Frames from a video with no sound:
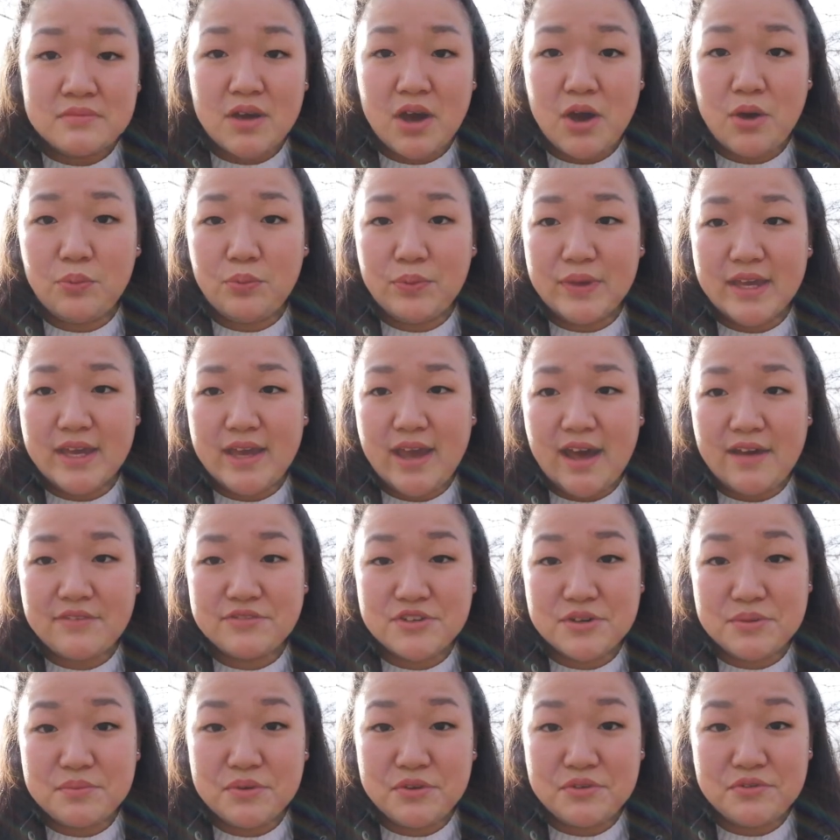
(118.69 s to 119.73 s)
A week
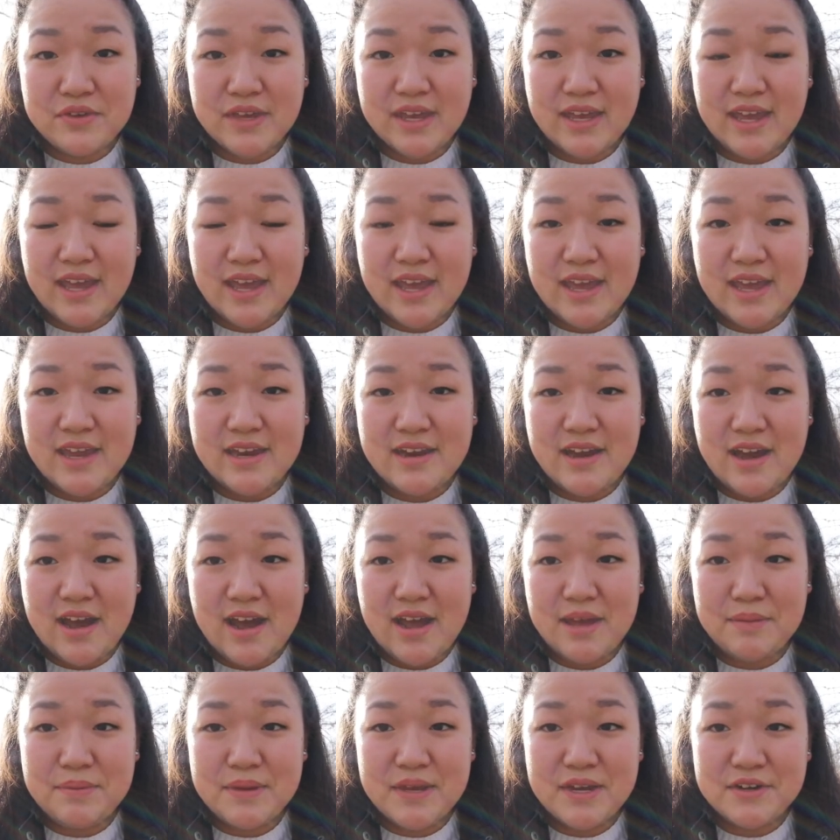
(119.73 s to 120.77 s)
after moving in,
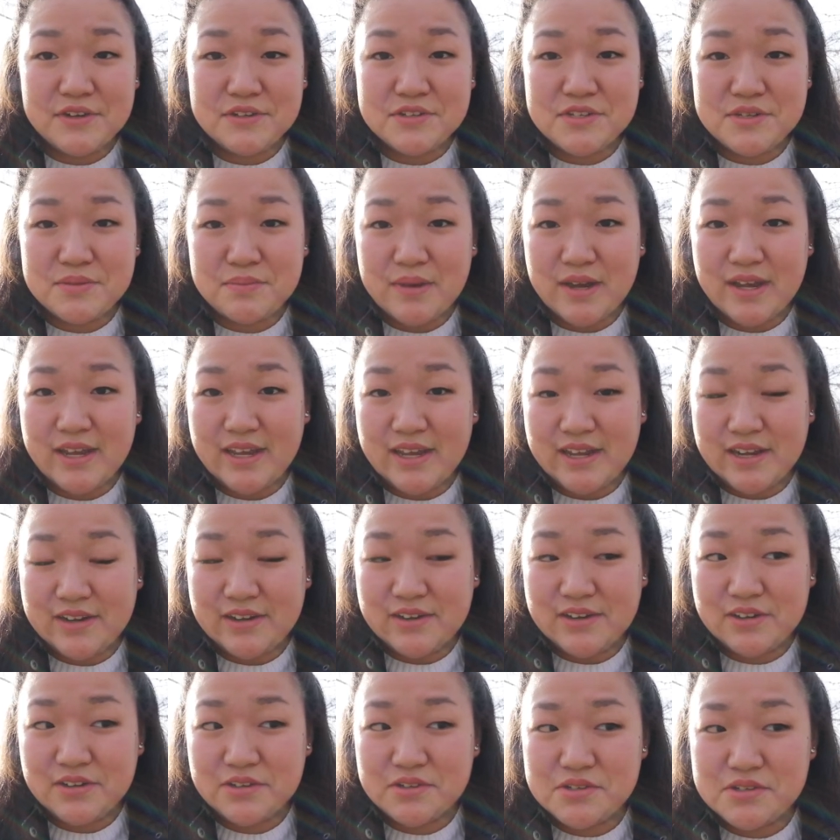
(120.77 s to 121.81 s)
I pierced my
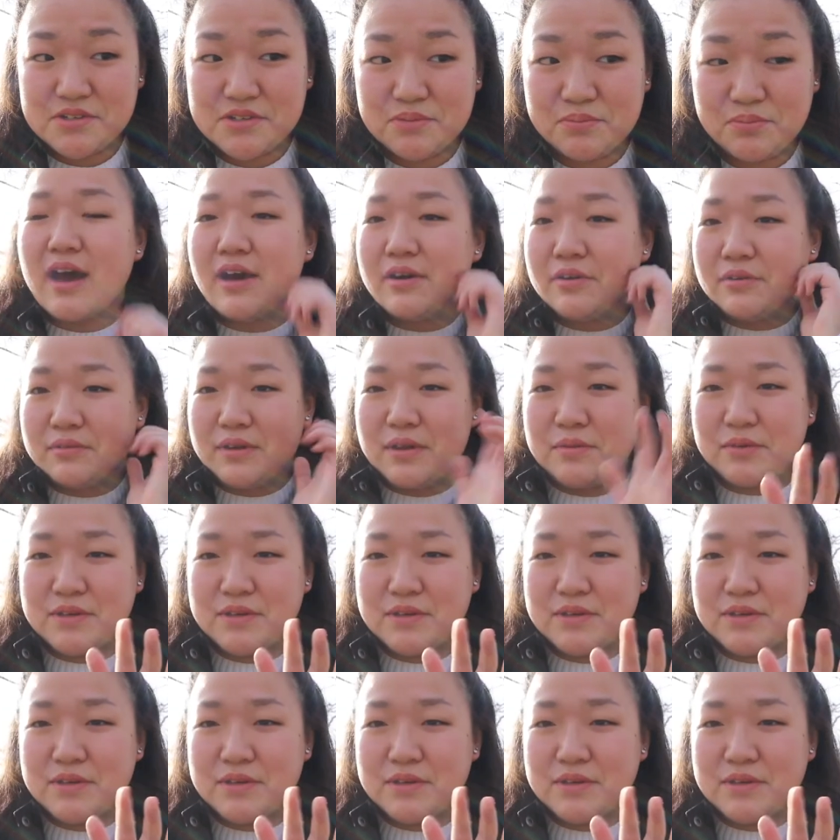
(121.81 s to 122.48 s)
ears. Oh, it